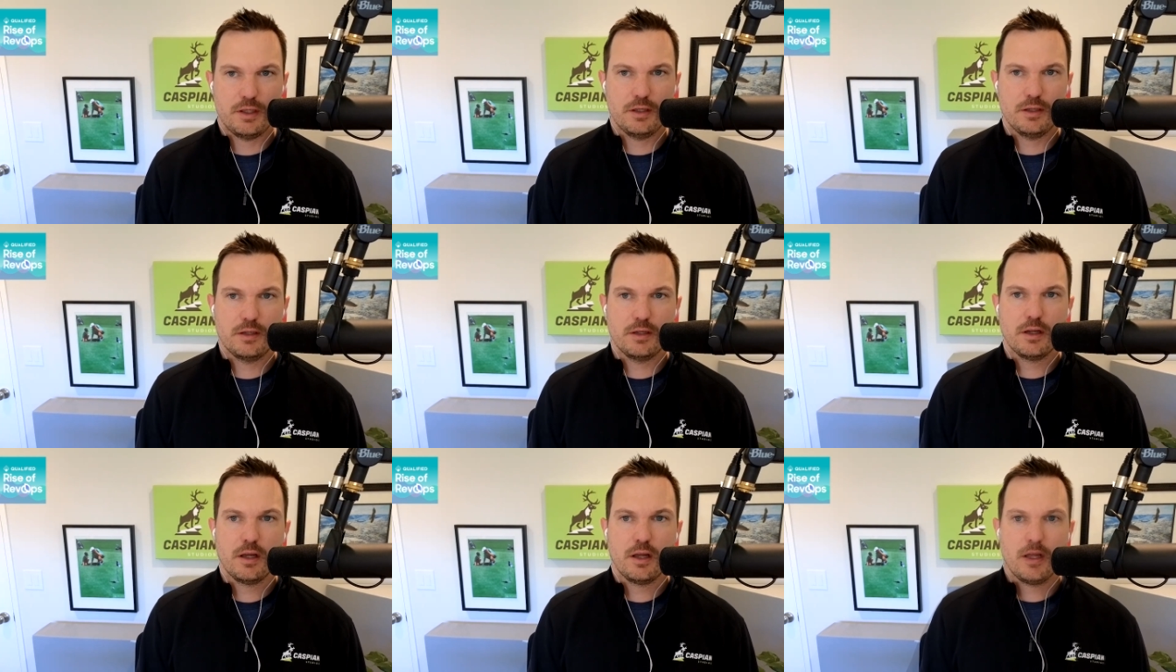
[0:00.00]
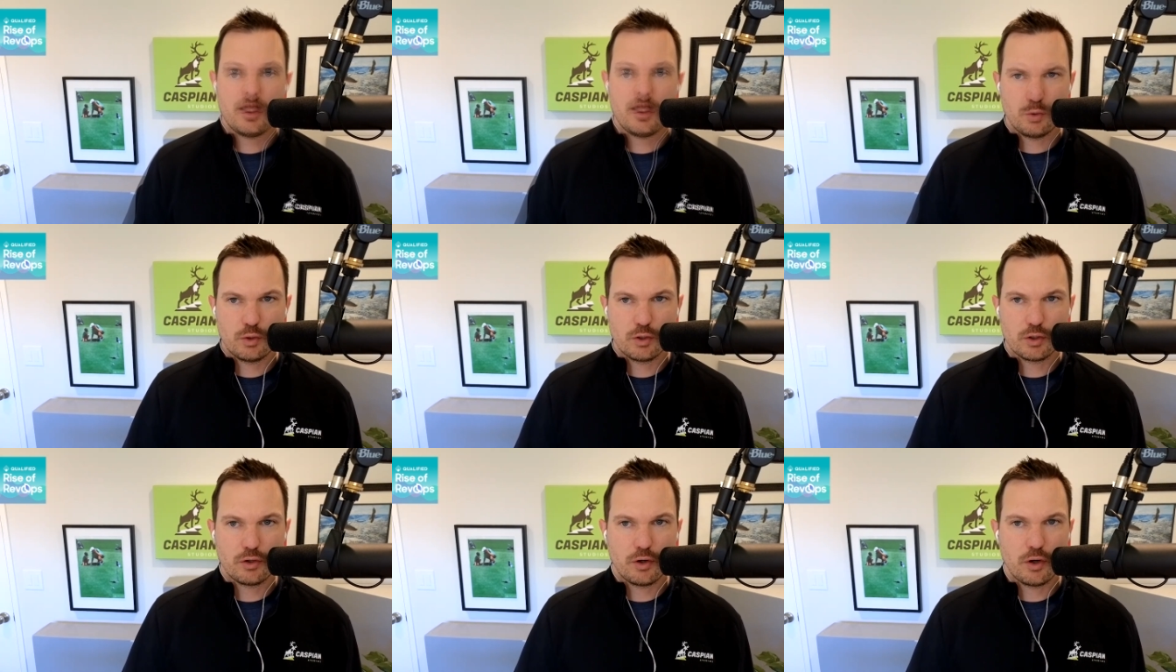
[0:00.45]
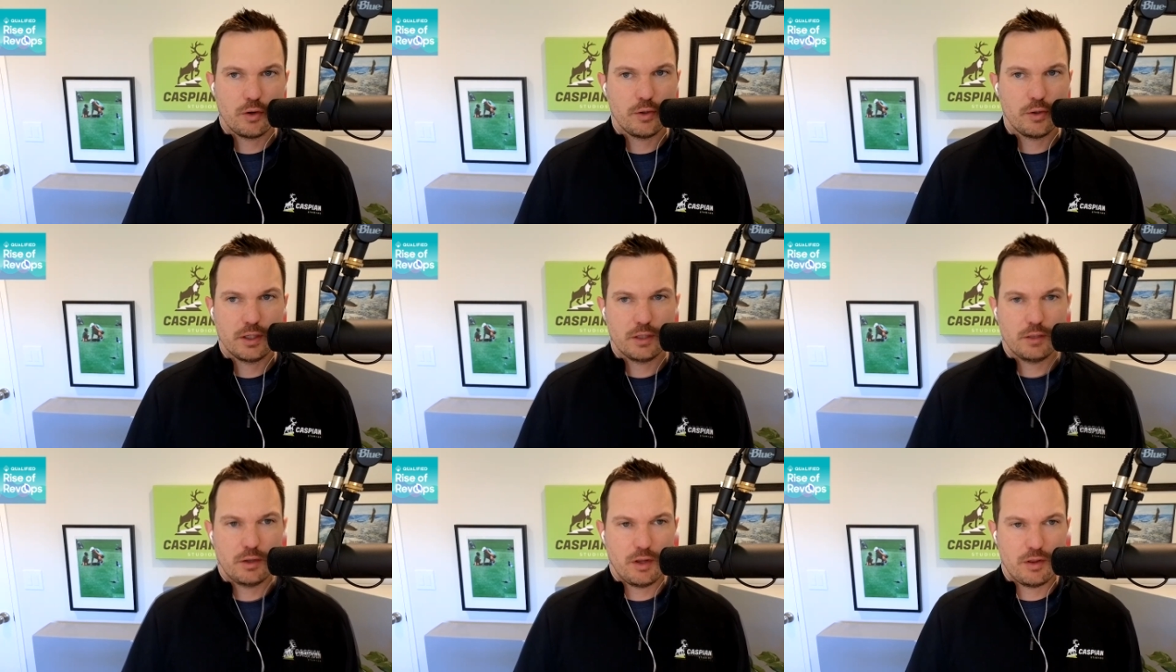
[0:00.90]
and as we're
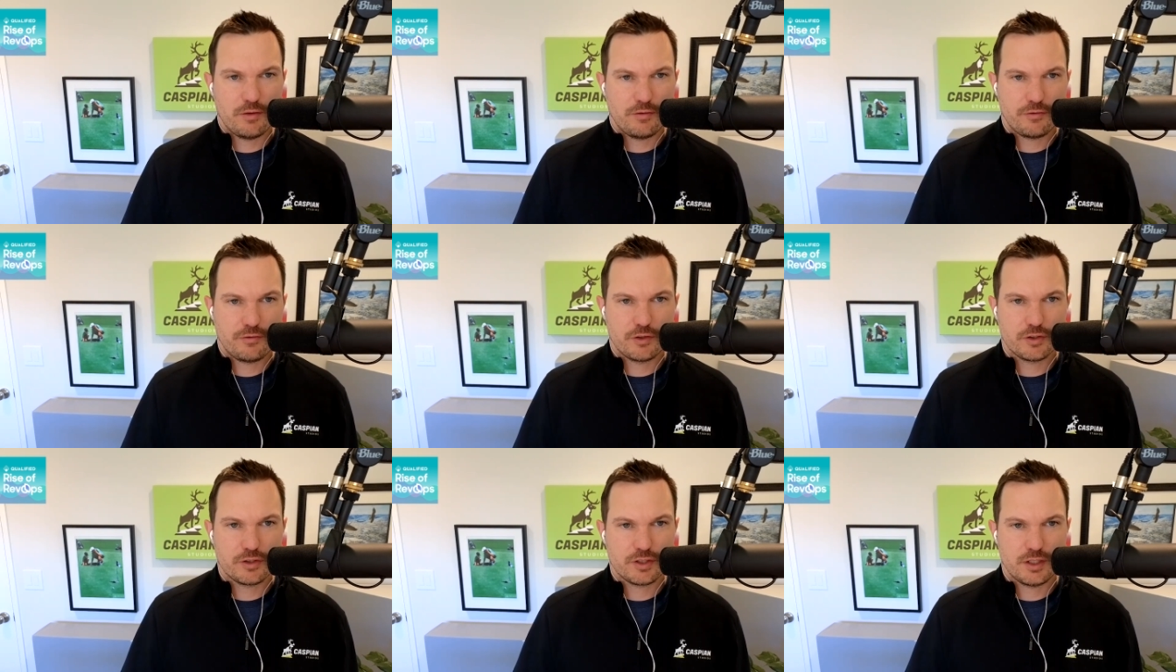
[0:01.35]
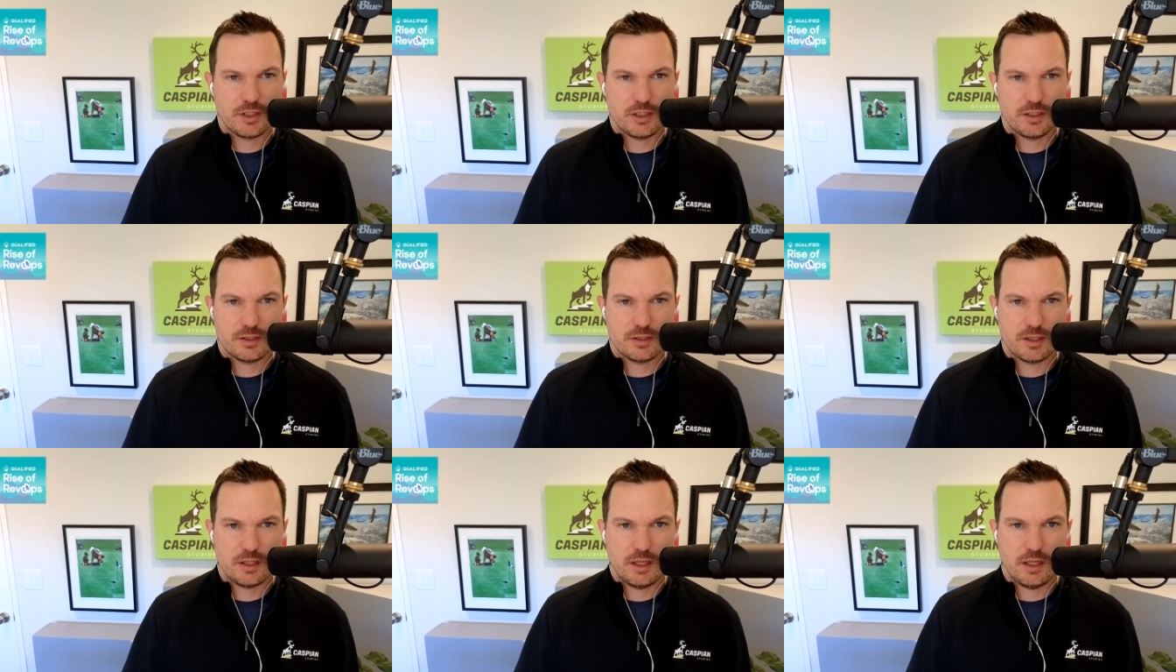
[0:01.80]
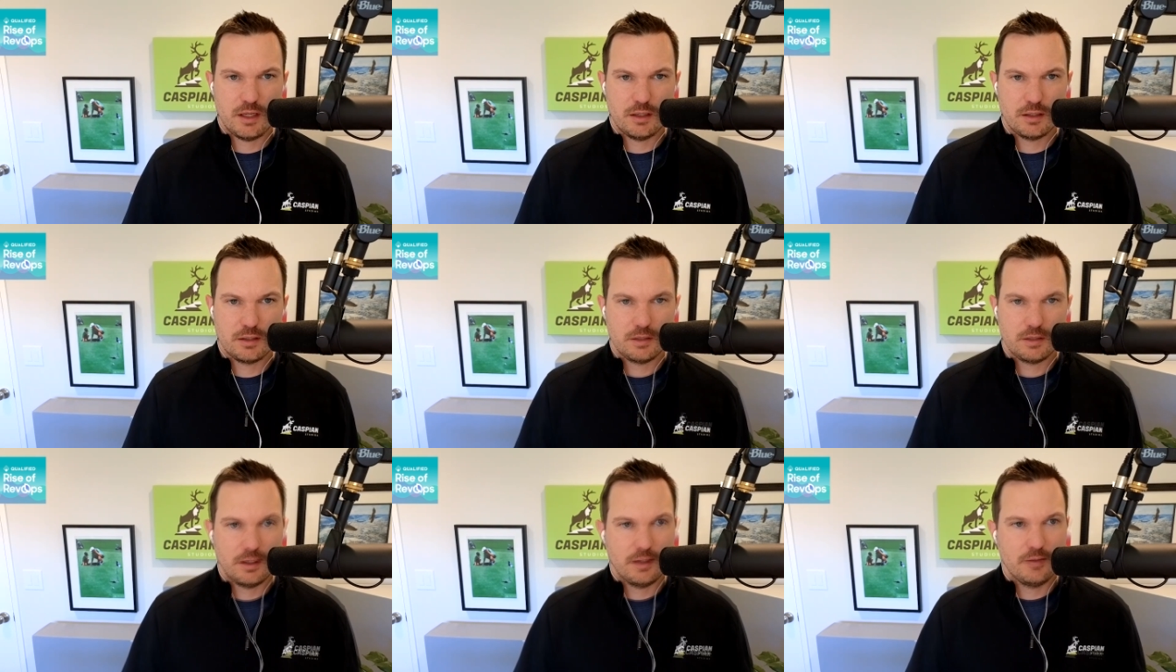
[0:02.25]
growing, one of the first things that
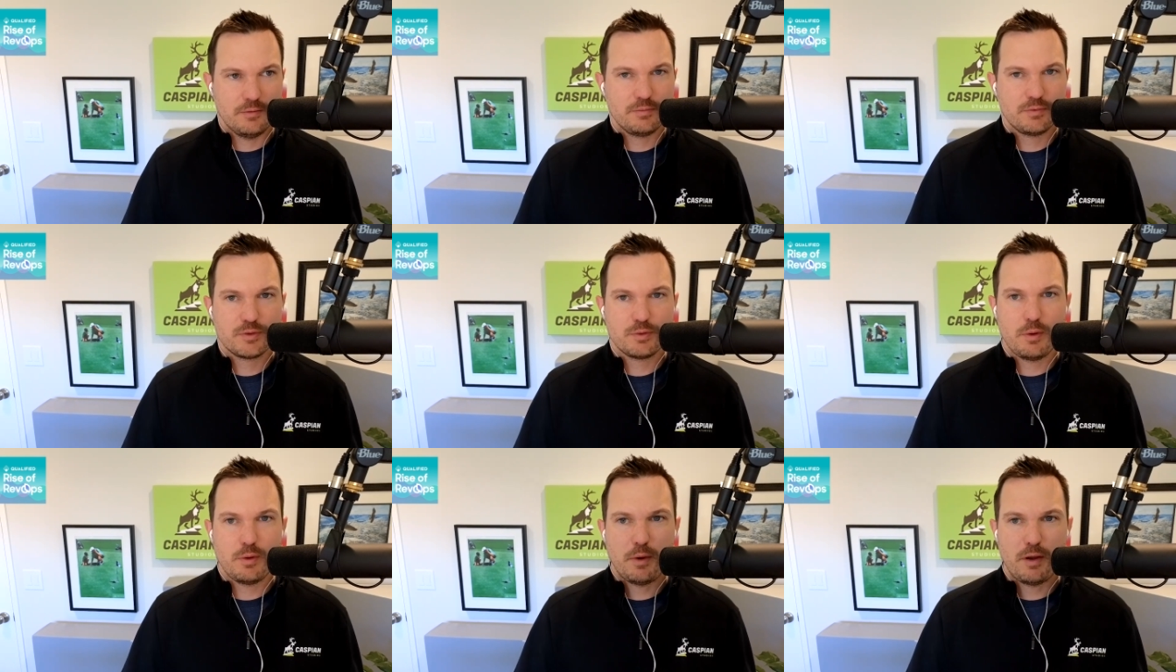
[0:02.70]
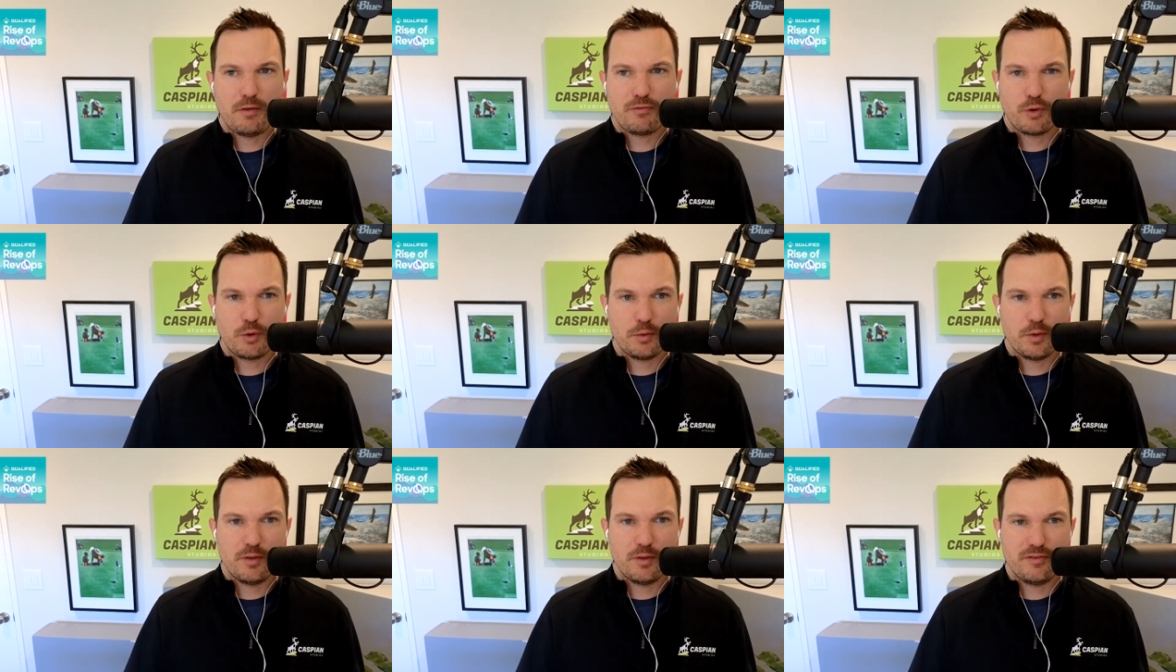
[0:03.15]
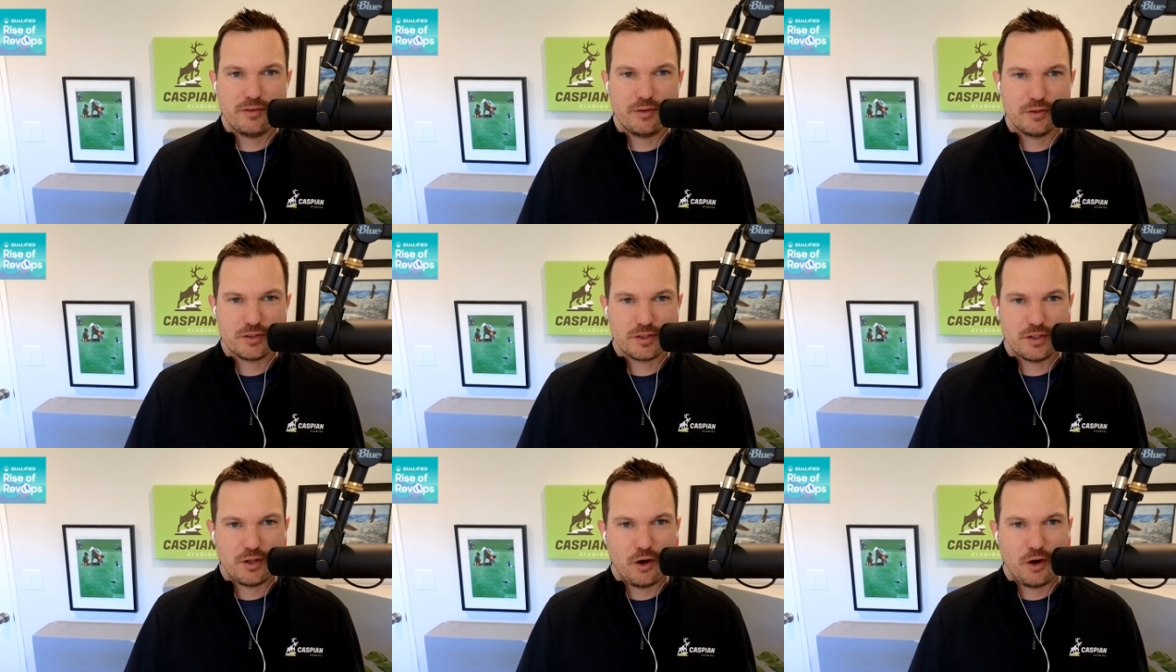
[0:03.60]
I spent my formative
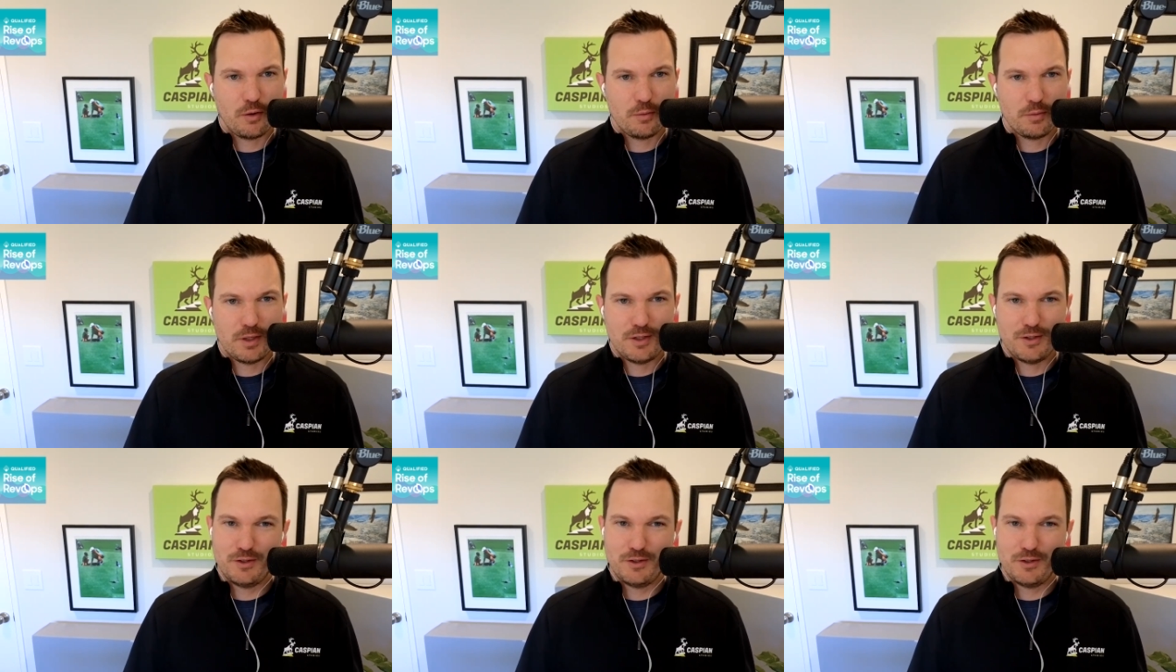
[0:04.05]
years in the army.